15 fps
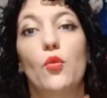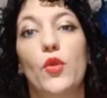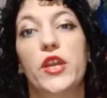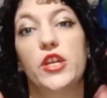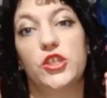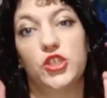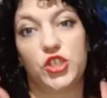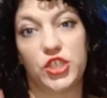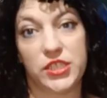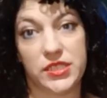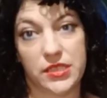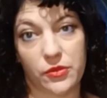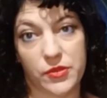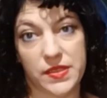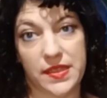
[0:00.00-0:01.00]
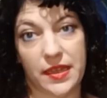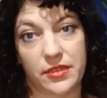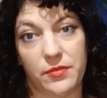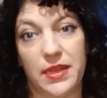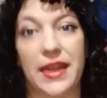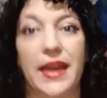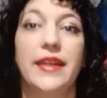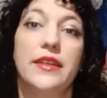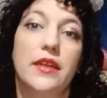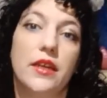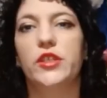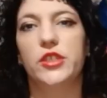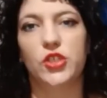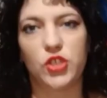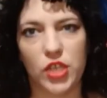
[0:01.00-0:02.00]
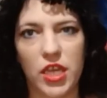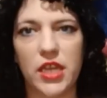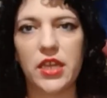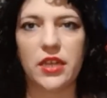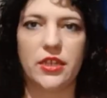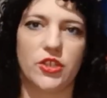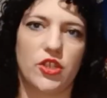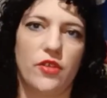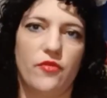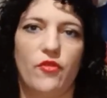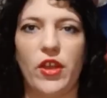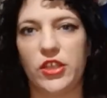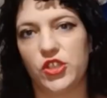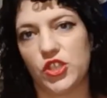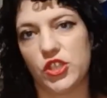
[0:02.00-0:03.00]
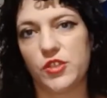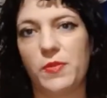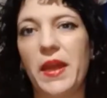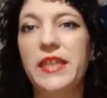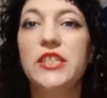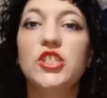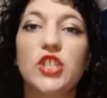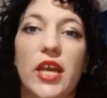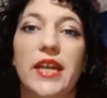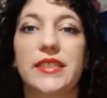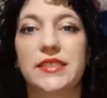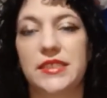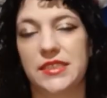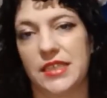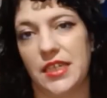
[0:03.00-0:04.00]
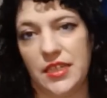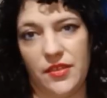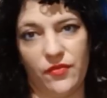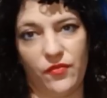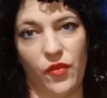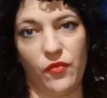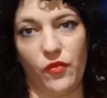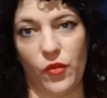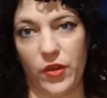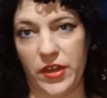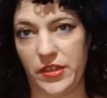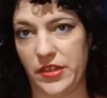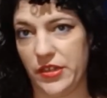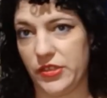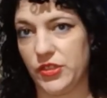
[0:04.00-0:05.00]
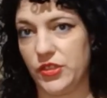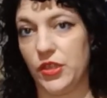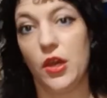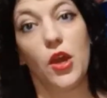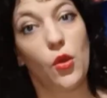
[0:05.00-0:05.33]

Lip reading: We are just outside Milan. We teach English, French, Spanish and Italian for foreigners.